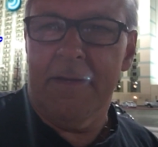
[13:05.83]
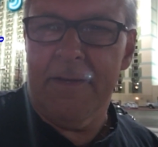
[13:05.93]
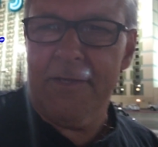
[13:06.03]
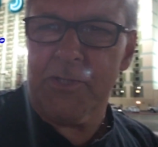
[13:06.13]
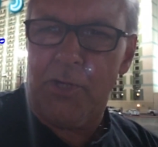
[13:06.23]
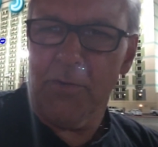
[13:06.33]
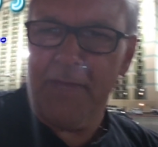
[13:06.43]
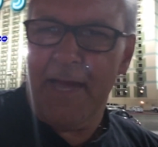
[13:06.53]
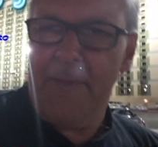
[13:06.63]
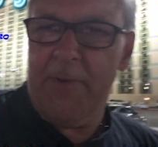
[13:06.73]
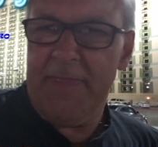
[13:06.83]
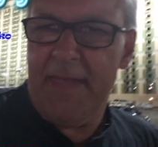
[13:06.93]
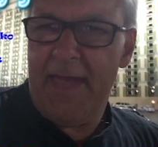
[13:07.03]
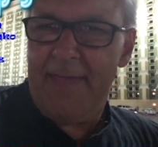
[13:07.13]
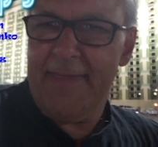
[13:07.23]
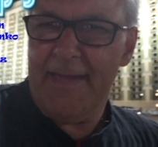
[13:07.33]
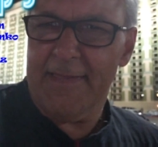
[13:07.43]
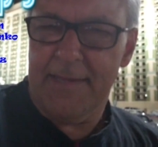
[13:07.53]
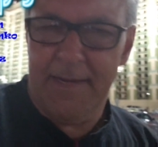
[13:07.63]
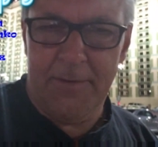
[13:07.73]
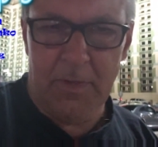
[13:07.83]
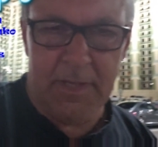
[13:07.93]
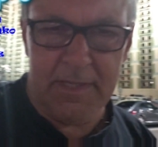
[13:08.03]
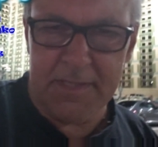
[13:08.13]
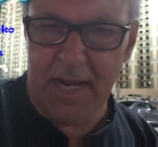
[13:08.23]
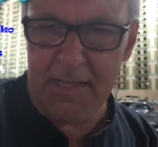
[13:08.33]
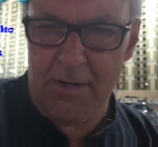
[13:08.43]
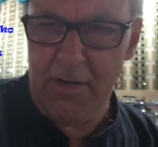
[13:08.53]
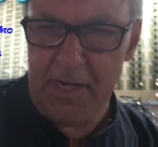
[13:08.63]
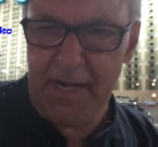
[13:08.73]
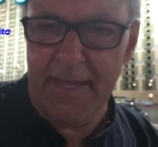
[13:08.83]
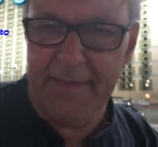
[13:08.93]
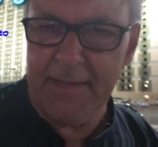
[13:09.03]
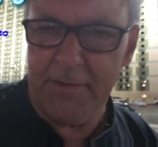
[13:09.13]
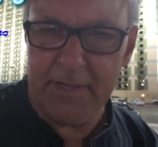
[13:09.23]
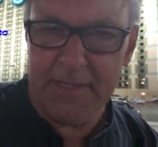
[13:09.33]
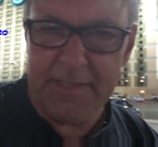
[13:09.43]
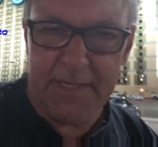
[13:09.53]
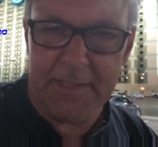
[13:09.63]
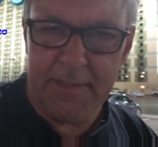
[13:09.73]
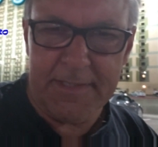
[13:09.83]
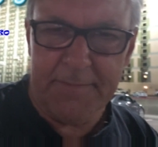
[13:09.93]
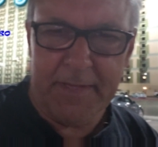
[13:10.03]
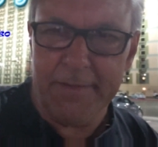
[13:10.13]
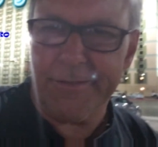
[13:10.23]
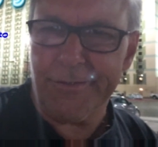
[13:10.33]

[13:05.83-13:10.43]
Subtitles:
Showtime when they had that, Scott Coker had that organization, something.